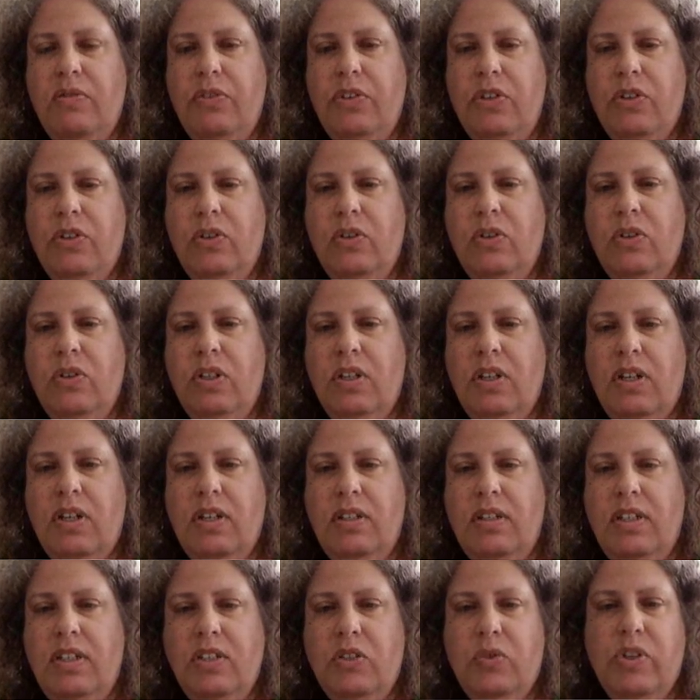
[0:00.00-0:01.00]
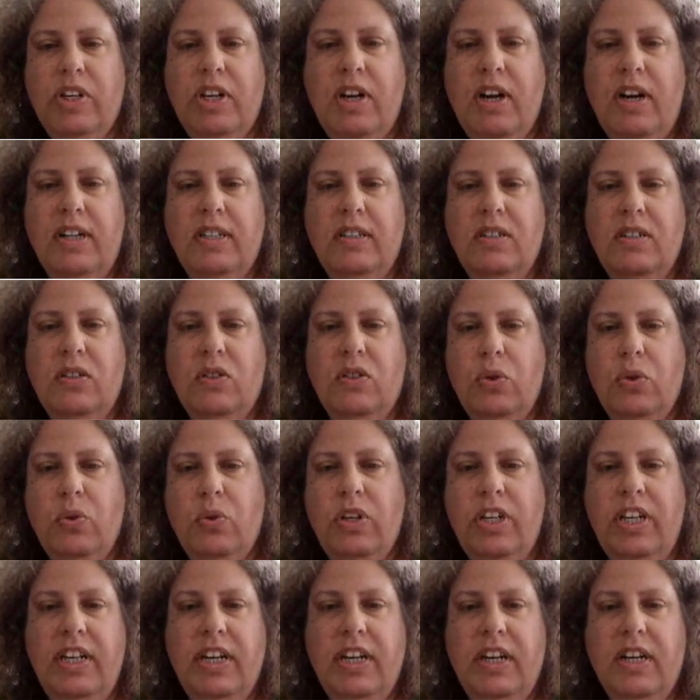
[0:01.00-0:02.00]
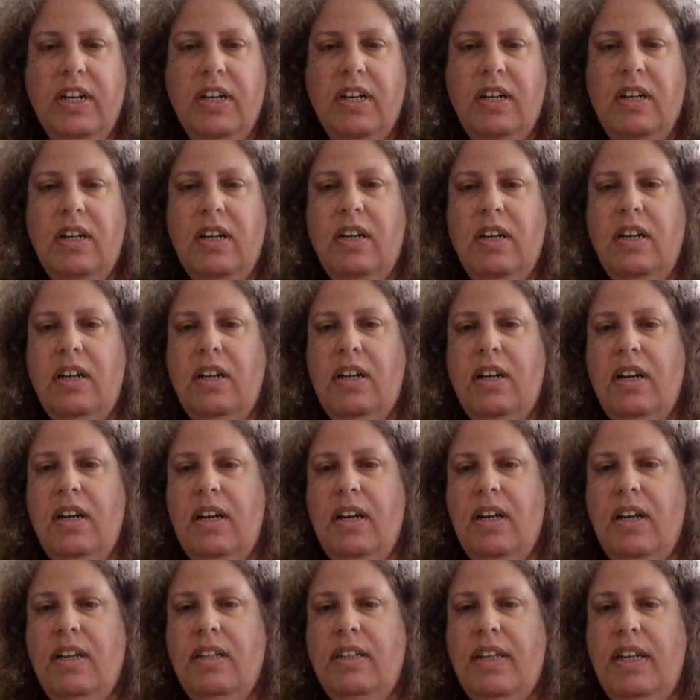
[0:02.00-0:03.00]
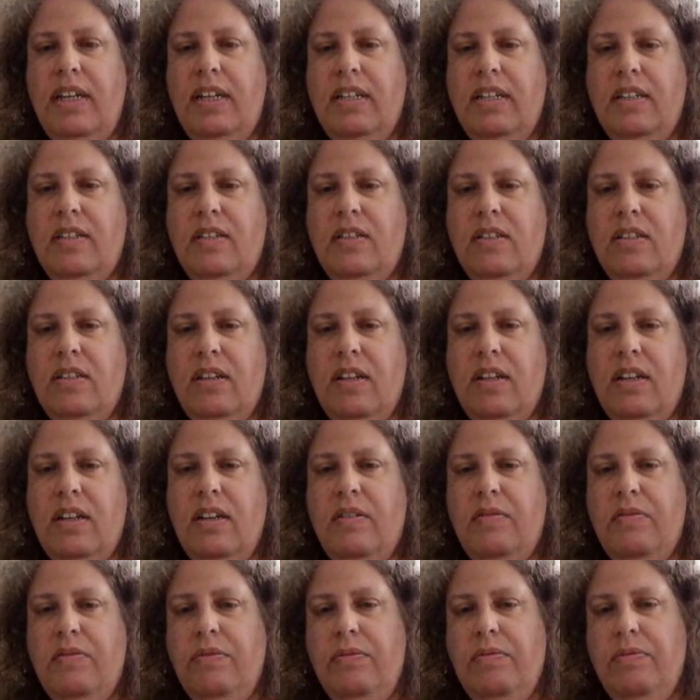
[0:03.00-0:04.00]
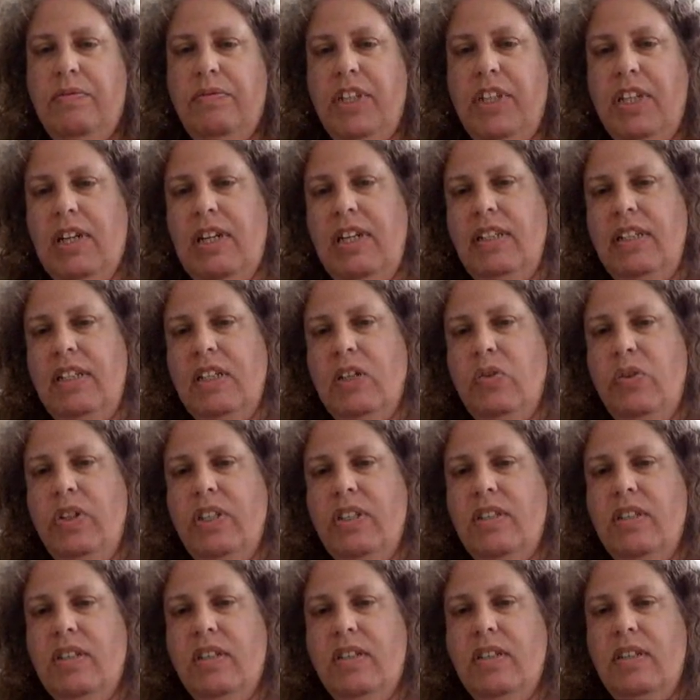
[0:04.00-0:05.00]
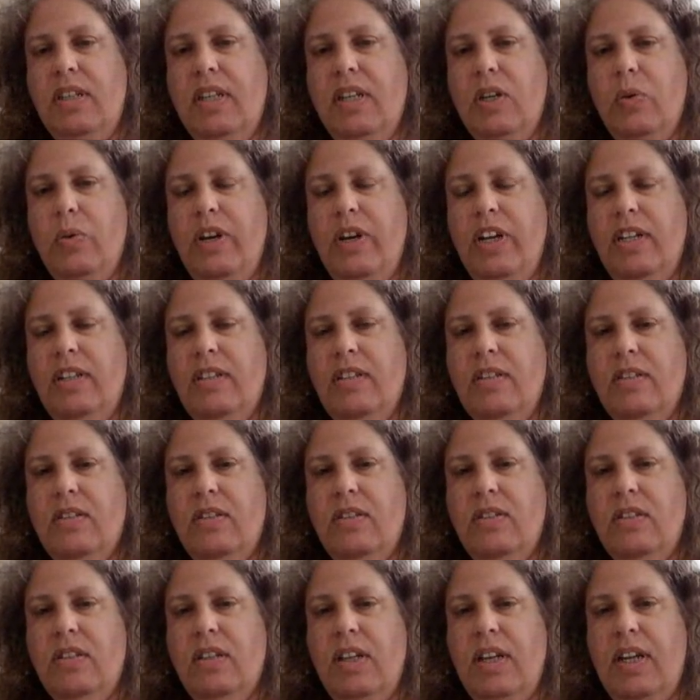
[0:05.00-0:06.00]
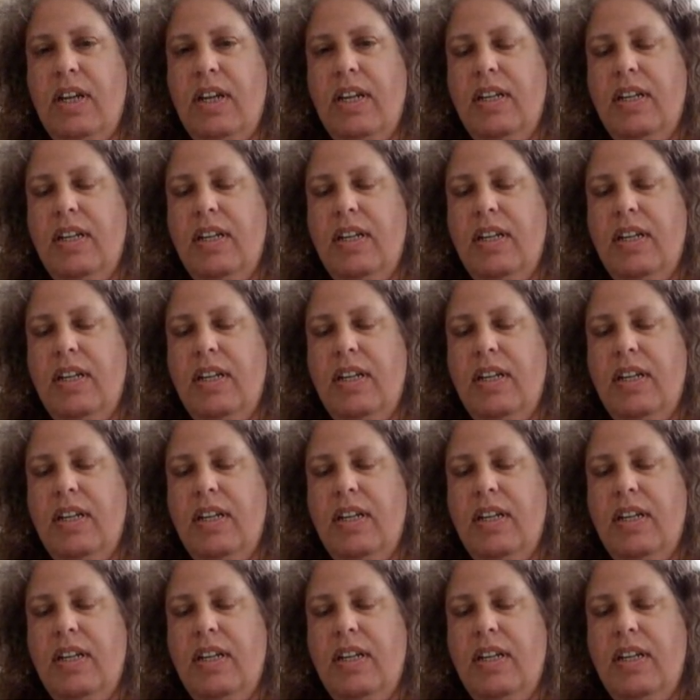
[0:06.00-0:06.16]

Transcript: If you uh, disregard the two here, uh, then it's a weakly decreasing sequence.